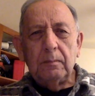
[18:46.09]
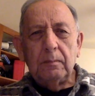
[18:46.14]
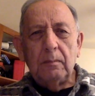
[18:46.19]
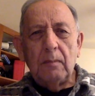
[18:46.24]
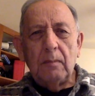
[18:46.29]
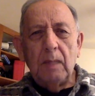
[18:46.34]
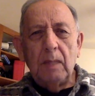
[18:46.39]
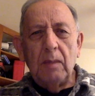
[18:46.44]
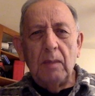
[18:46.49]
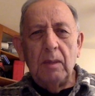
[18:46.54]

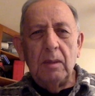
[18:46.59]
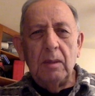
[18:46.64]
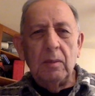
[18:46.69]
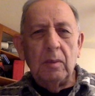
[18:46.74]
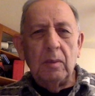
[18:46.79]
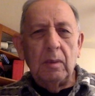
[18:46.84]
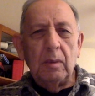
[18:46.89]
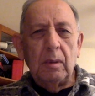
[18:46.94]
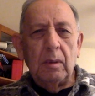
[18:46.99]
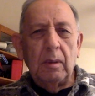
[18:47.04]
These
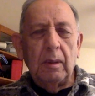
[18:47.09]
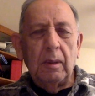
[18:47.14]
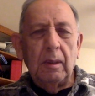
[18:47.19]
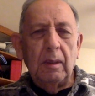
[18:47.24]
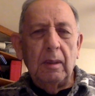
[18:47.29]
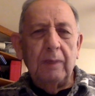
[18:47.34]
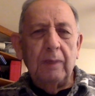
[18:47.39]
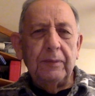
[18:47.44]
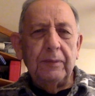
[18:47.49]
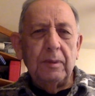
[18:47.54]
were
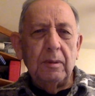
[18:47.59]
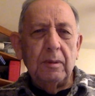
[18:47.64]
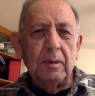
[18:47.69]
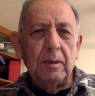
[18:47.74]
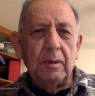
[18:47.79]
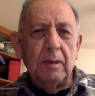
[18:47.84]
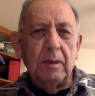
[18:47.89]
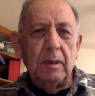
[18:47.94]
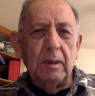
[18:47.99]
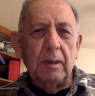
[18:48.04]
officers
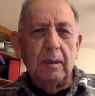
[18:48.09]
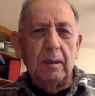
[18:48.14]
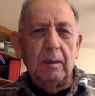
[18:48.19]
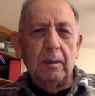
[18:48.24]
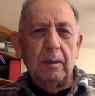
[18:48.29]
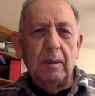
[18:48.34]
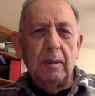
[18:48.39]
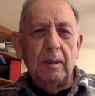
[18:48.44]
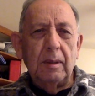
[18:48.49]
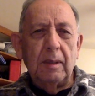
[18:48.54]
uh,
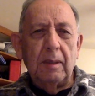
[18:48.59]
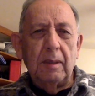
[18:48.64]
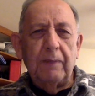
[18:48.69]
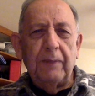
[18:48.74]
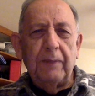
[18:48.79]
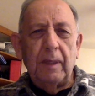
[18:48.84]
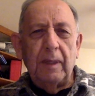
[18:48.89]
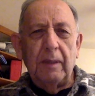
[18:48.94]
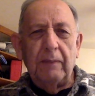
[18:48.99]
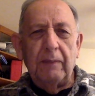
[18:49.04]

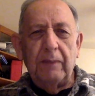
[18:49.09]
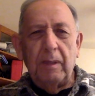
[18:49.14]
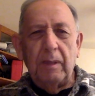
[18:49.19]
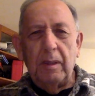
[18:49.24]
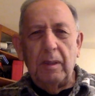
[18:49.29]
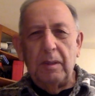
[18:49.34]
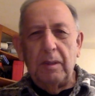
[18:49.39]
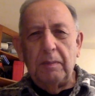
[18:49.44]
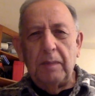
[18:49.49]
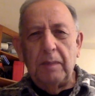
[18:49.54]
identified at various
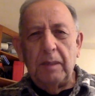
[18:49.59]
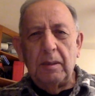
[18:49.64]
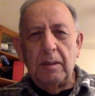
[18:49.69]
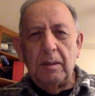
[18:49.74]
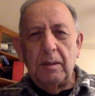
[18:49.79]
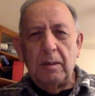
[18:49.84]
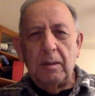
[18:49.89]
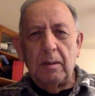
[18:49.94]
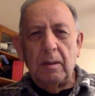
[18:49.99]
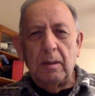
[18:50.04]
bases
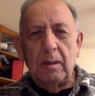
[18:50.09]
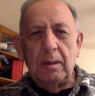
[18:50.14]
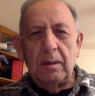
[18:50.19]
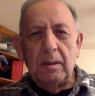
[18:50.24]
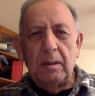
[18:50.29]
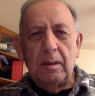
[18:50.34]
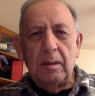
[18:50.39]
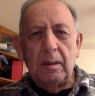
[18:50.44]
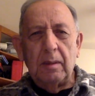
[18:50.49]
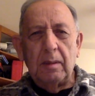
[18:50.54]
across the
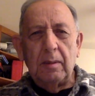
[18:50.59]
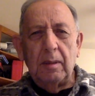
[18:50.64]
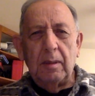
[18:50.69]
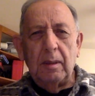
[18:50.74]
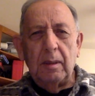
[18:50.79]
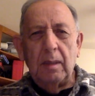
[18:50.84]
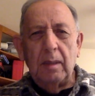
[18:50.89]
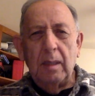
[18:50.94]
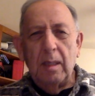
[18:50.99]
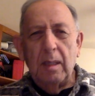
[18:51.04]
country
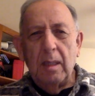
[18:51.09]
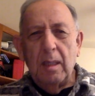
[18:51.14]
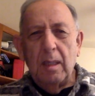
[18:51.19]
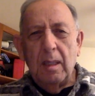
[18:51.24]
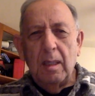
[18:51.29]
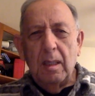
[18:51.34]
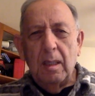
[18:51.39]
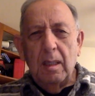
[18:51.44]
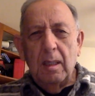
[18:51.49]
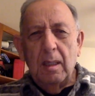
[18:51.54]

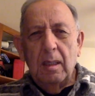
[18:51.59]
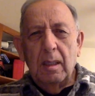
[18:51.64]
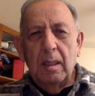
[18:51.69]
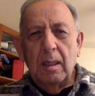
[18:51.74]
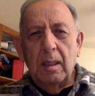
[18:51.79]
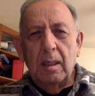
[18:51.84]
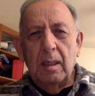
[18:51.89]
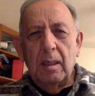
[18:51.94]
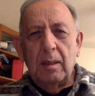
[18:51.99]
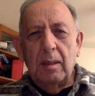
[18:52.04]
that
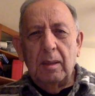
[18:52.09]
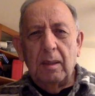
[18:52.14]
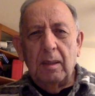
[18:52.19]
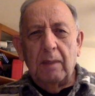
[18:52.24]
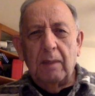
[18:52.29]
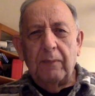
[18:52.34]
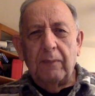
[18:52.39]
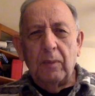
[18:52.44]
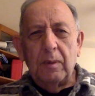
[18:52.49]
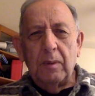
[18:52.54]
uh, the Air
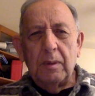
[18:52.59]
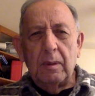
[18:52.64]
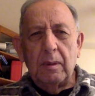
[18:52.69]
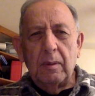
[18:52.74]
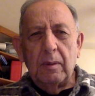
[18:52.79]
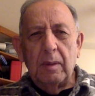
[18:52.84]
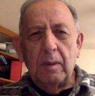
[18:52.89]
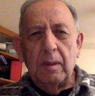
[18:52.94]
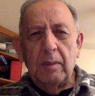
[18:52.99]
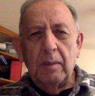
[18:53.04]
Force
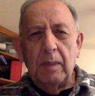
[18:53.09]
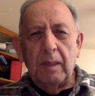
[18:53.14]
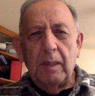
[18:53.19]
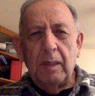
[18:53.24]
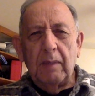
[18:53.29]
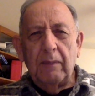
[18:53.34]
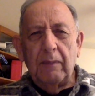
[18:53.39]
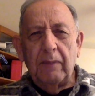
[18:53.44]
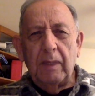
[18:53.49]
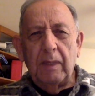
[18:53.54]
agreed to make
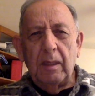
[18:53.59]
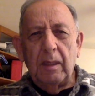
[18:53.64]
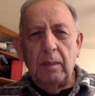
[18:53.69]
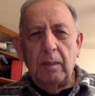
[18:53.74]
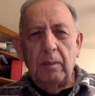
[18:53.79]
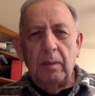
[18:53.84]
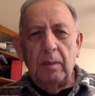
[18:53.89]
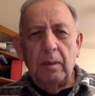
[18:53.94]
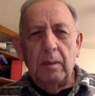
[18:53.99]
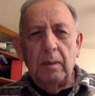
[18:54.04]

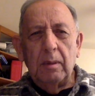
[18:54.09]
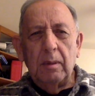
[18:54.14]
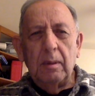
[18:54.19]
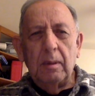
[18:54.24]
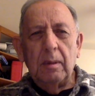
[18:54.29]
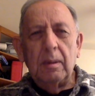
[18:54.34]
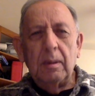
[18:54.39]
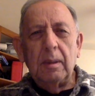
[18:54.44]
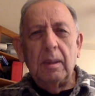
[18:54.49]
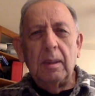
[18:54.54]
available
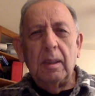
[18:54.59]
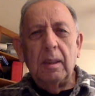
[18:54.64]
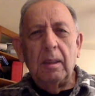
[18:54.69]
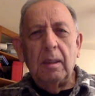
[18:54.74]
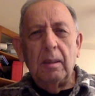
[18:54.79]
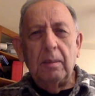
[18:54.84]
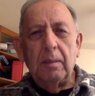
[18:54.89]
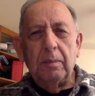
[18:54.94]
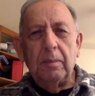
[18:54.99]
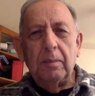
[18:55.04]
to
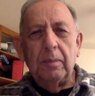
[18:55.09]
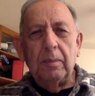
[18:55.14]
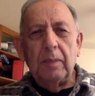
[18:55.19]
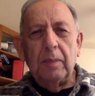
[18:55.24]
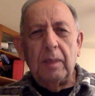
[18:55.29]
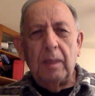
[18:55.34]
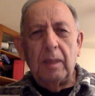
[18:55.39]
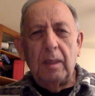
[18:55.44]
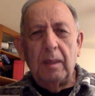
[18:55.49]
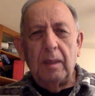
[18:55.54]
help the
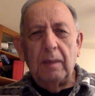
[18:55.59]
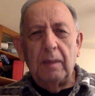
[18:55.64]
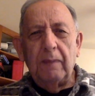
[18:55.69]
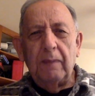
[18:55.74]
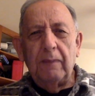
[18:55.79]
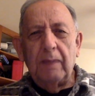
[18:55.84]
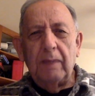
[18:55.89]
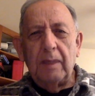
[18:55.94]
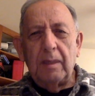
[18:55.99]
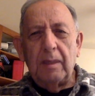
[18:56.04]
Condon
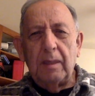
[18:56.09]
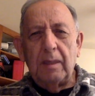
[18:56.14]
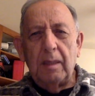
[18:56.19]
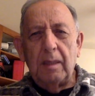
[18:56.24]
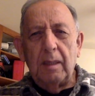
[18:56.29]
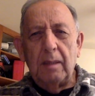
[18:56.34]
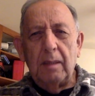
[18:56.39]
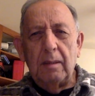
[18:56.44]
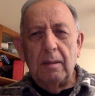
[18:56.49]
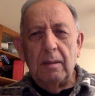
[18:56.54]

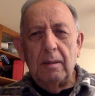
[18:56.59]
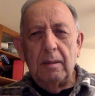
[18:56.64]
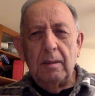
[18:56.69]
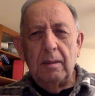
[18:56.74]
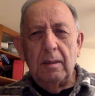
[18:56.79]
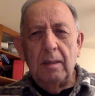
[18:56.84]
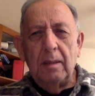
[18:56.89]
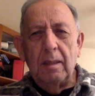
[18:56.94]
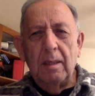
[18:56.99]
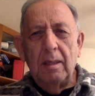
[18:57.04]
investigators.
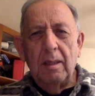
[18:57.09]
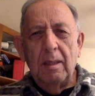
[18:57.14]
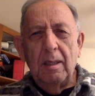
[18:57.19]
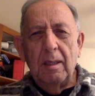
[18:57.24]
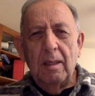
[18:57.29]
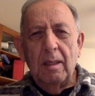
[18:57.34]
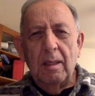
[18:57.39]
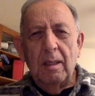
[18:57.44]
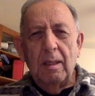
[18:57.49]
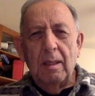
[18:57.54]

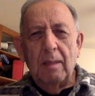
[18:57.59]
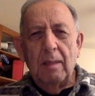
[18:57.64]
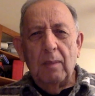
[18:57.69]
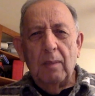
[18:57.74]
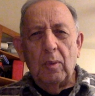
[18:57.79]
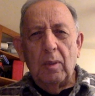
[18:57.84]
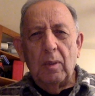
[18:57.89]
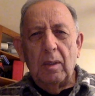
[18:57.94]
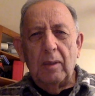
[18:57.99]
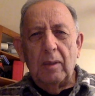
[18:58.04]
Uh,
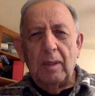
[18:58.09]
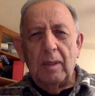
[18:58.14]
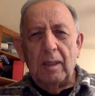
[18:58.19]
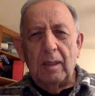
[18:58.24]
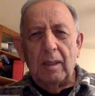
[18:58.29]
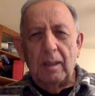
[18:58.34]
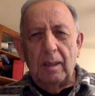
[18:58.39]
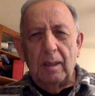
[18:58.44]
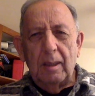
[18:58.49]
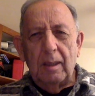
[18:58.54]
more on that
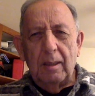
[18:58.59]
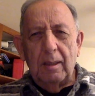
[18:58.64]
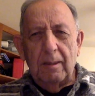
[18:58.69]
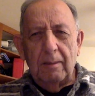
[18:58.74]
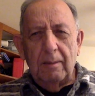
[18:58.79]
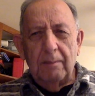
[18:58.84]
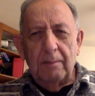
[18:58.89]
later,